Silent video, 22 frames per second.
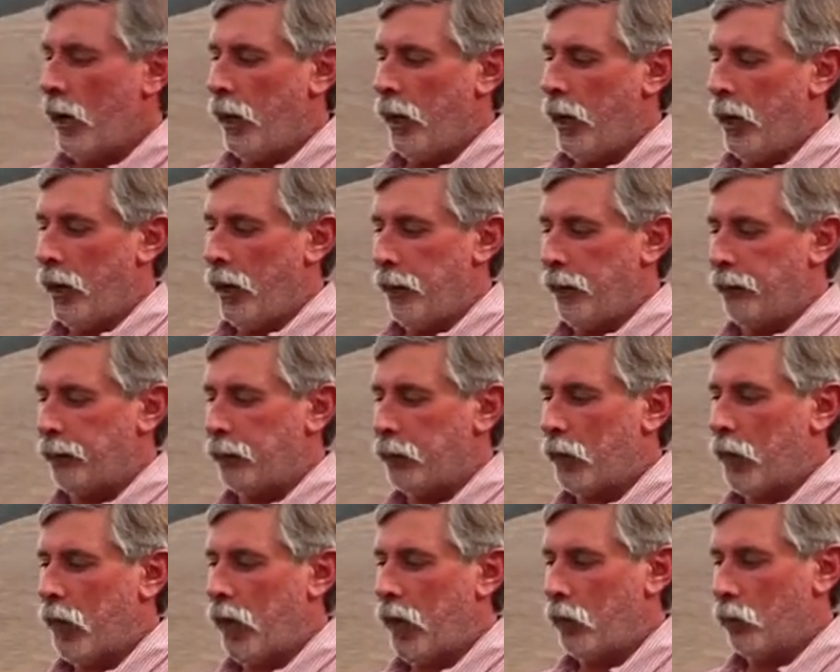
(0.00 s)

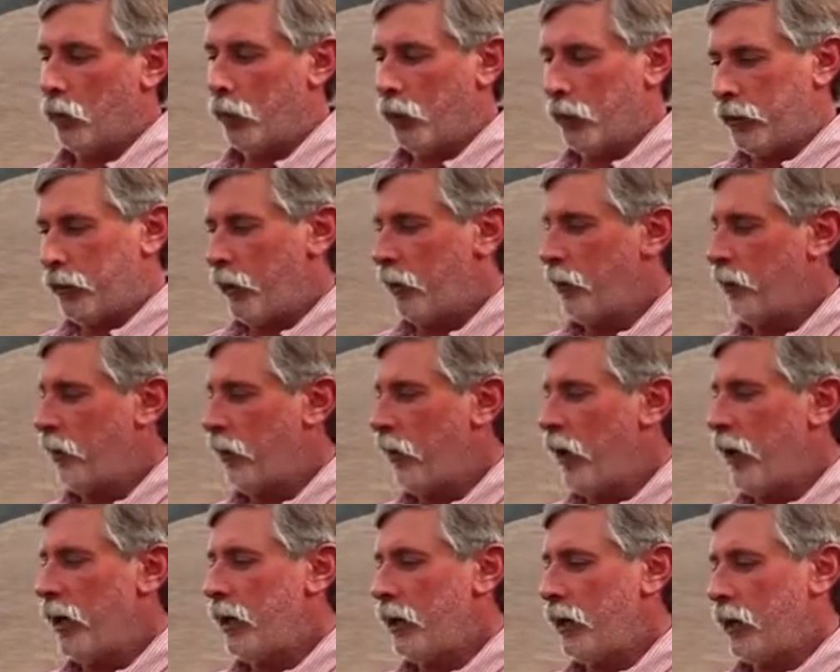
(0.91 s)
And what they're
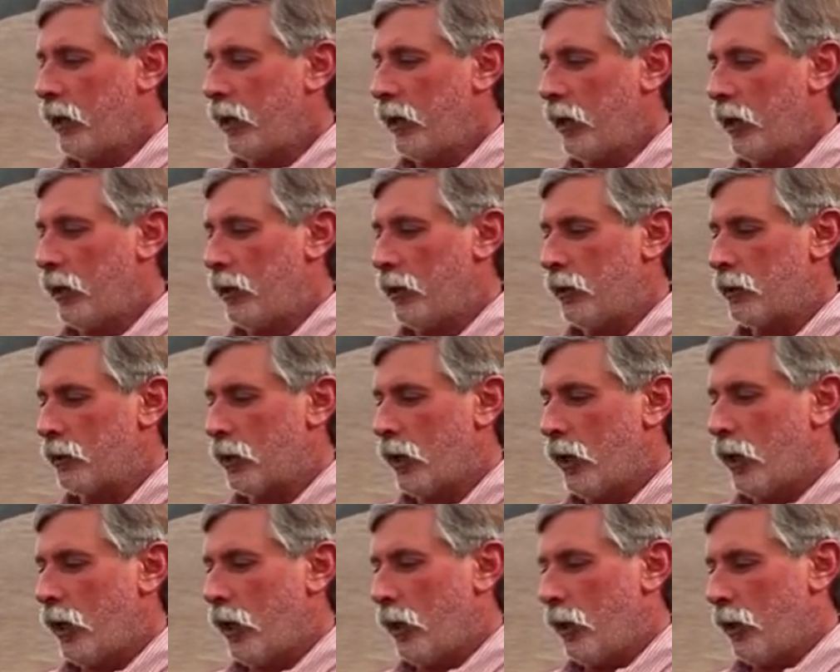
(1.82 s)
finding is
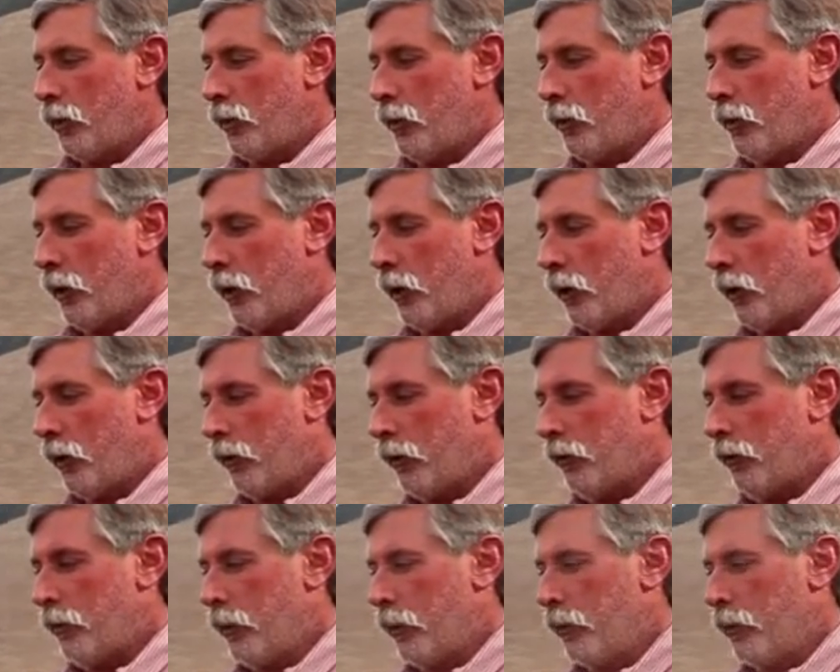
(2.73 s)
they're